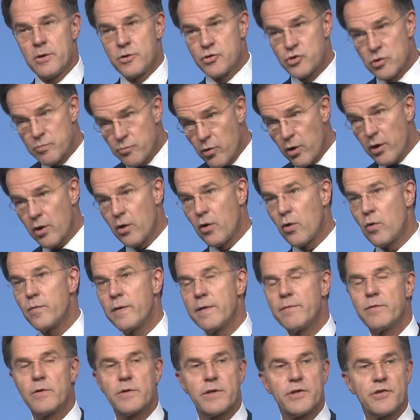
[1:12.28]
Tomorrow
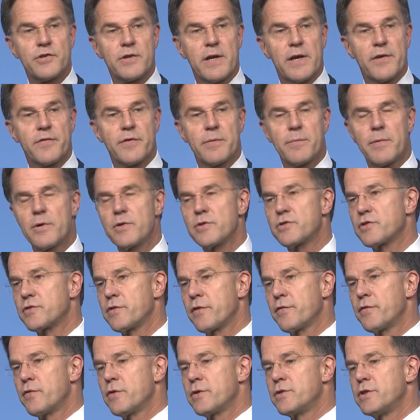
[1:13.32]
we will discuss amongst
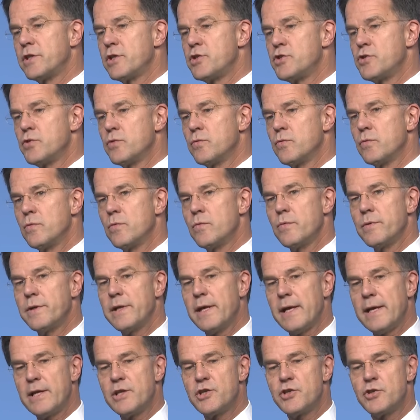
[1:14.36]
the 32
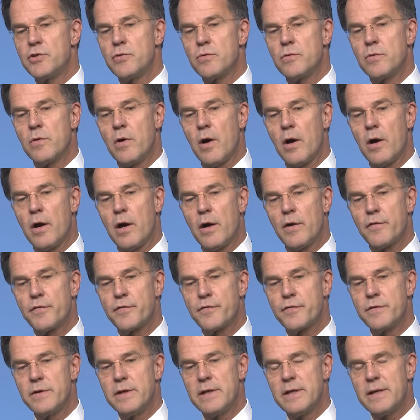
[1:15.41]
the issue of
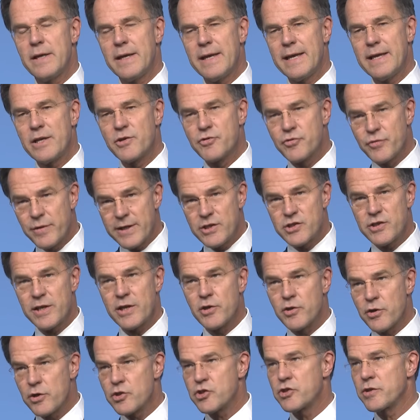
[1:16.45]
the
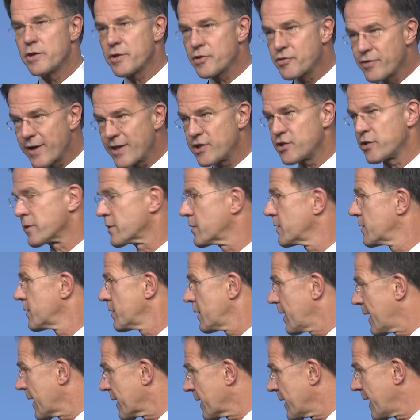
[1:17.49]
increasing Russian aggression
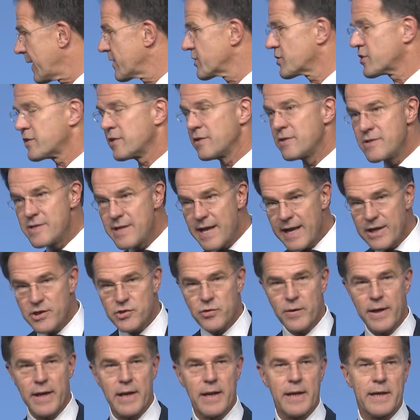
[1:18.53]
against
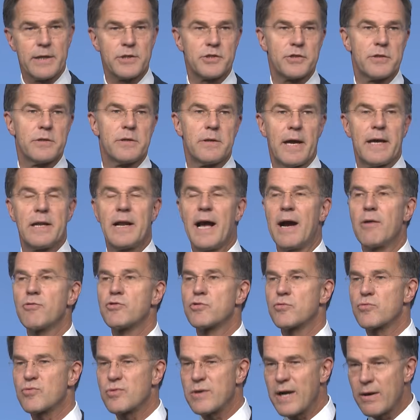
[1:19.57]
NATO allies and how
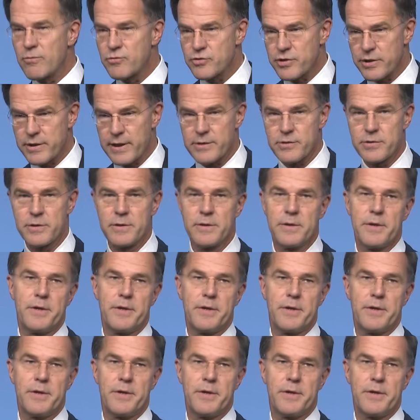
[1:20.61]
to counter that.